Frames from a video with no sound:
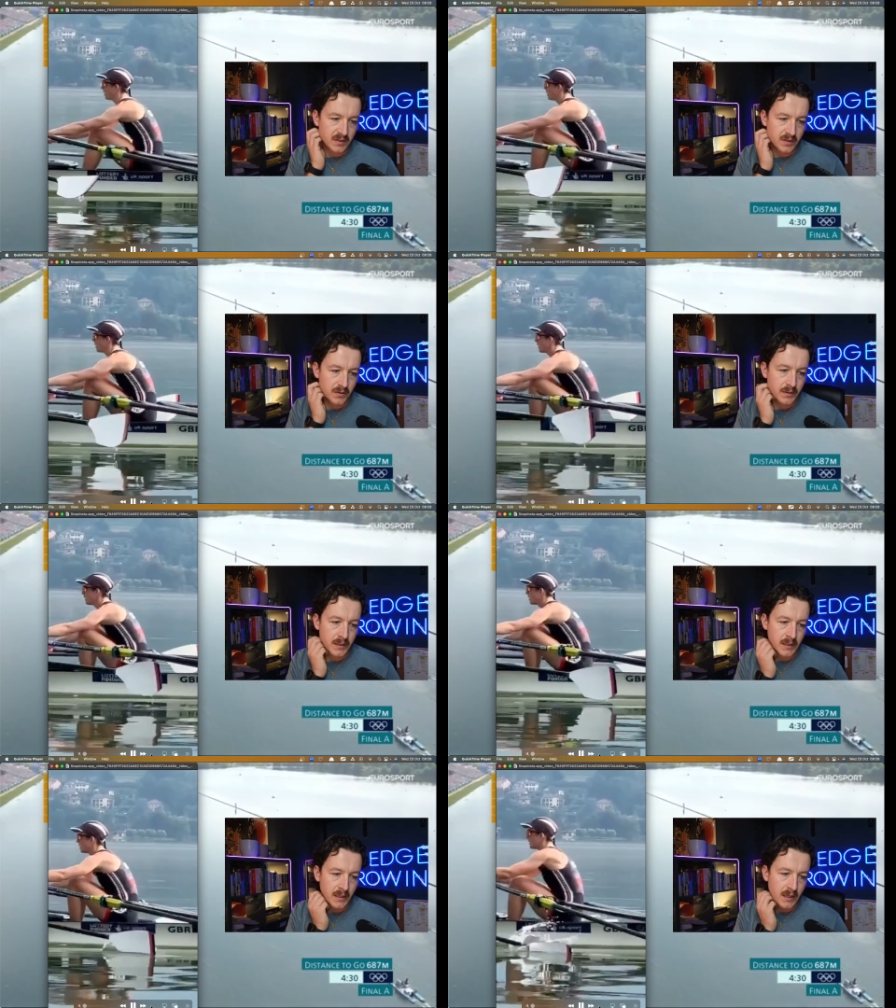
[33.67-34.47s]
So
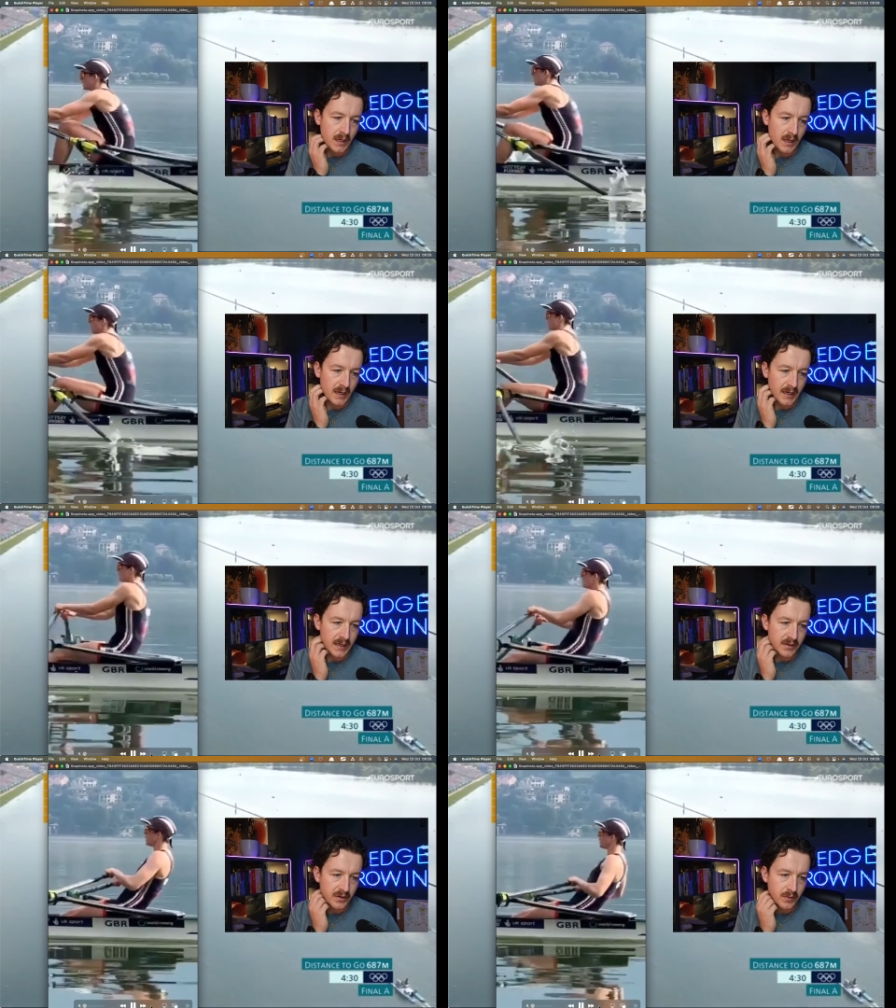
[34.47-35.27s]
again, I
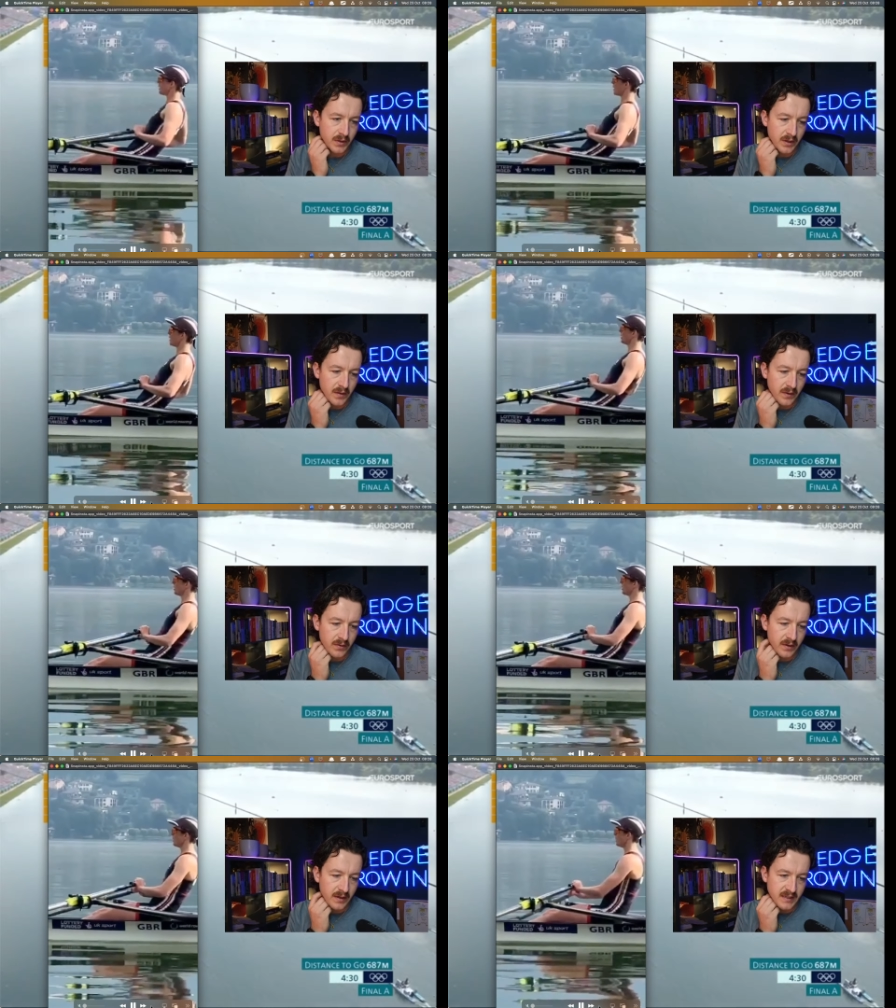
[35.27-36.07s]
don't know what the
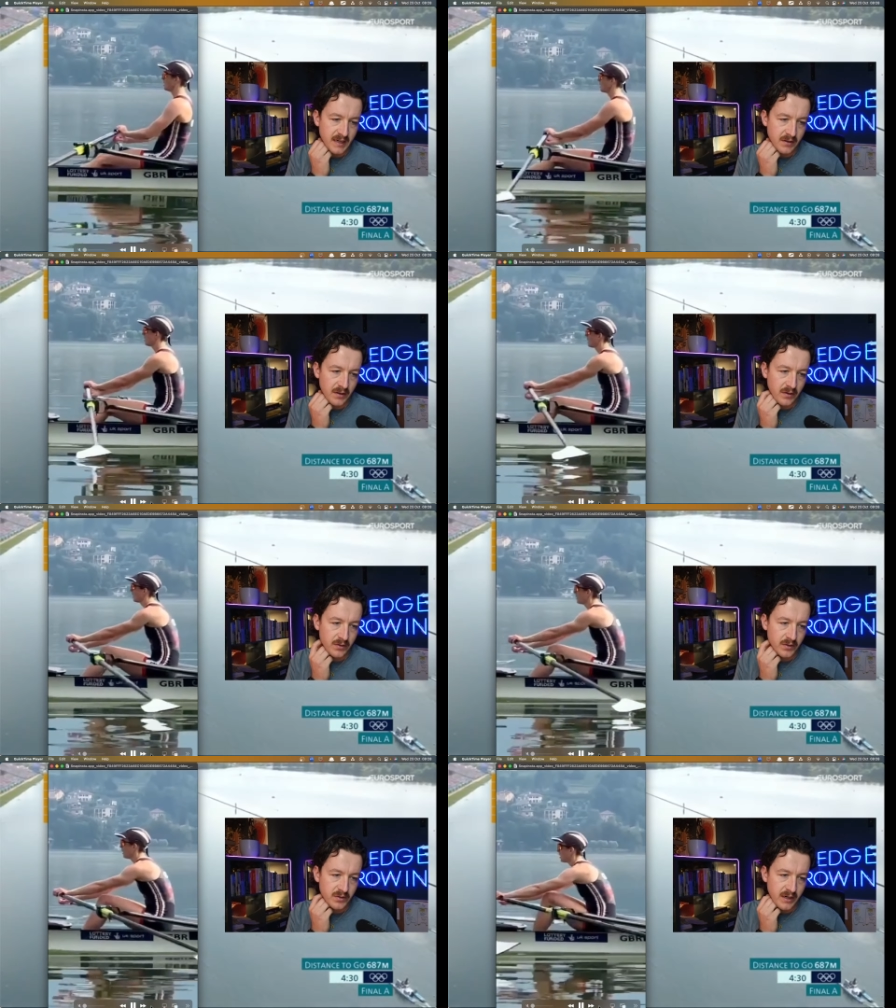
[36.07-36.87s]
exactly the
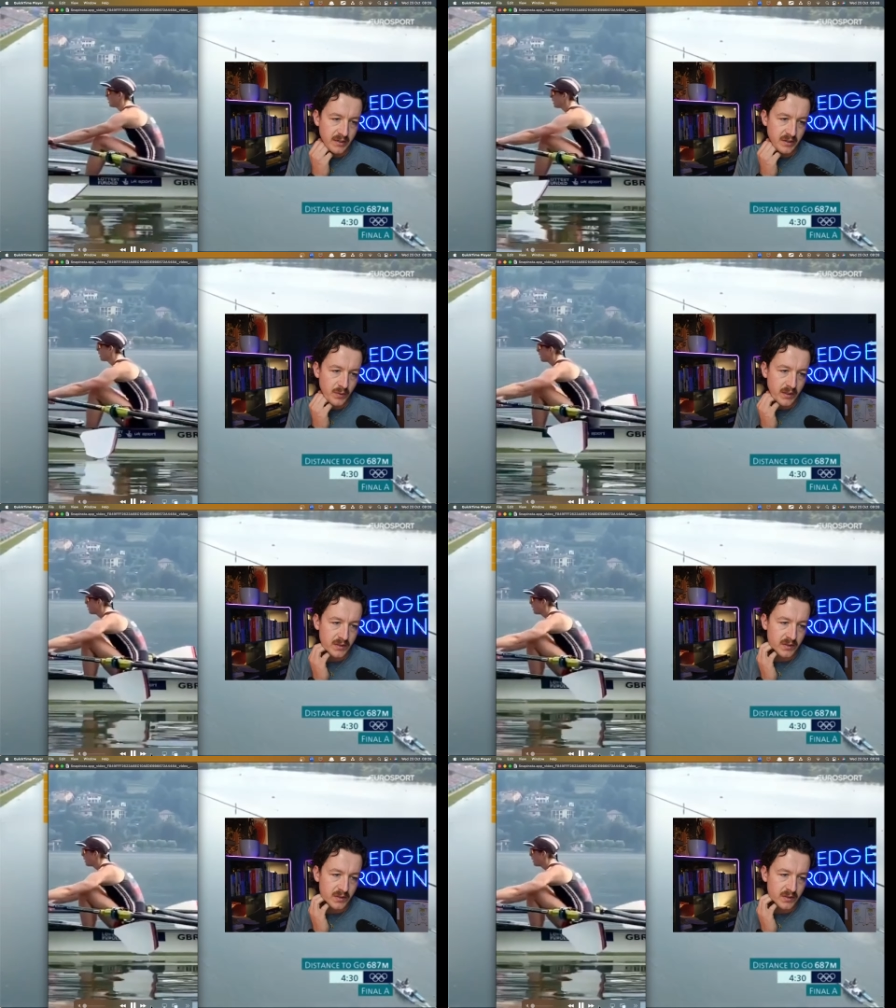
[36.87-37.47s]
crew strategy was.